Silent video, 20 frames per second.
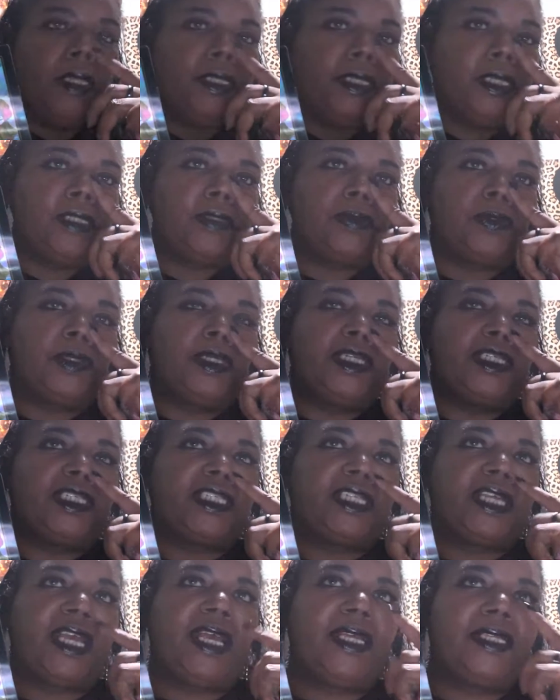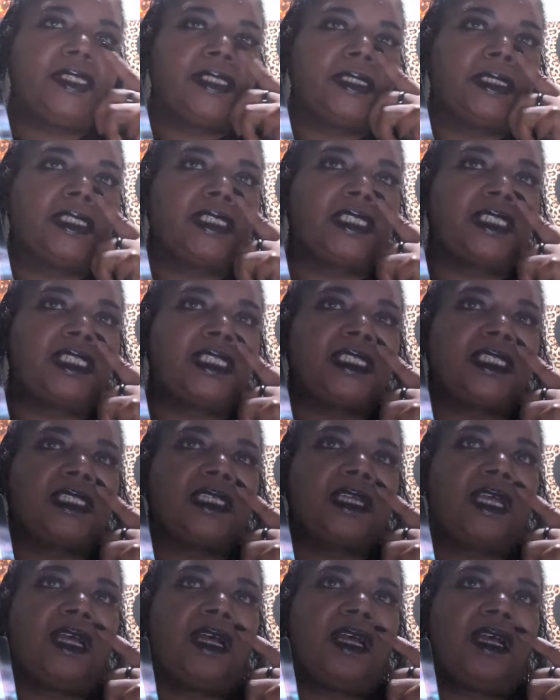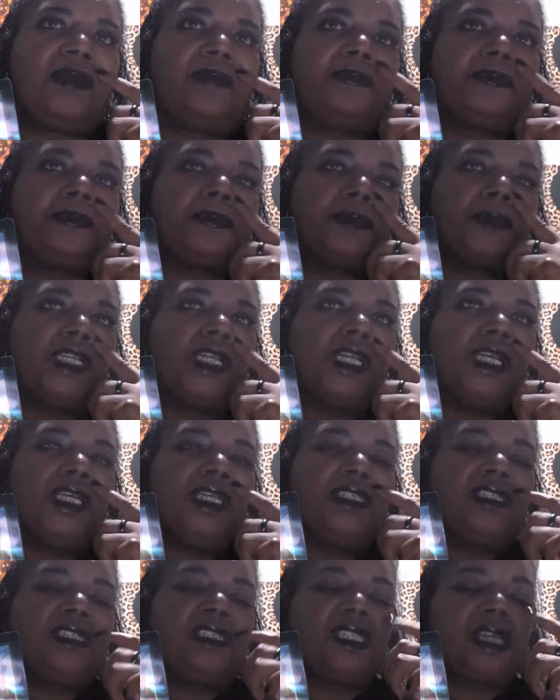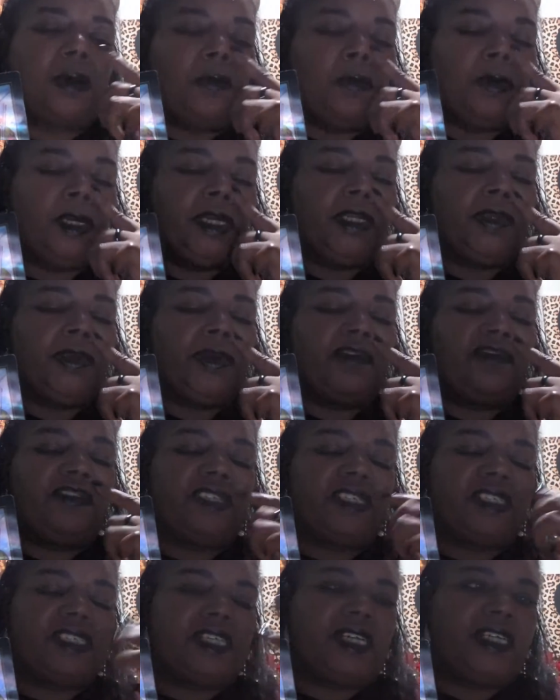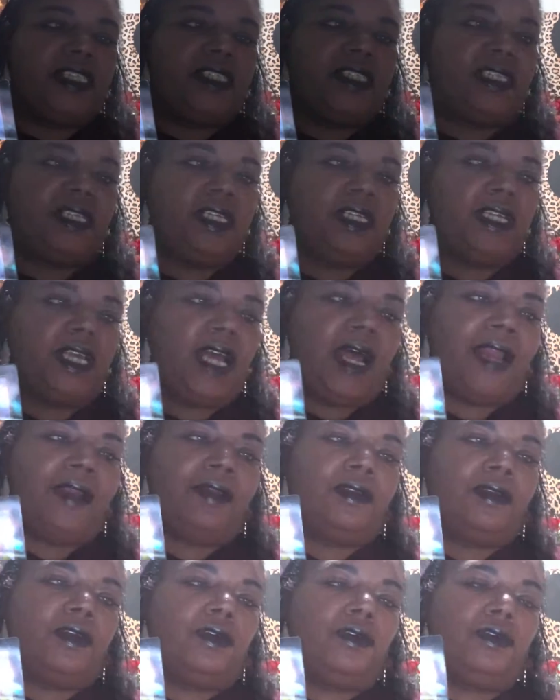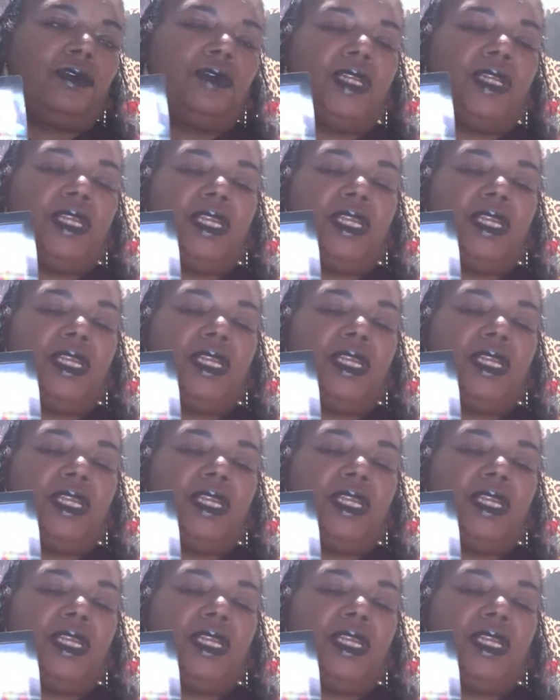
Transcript: this one is saying um, someone in your vicinity, I don't know who it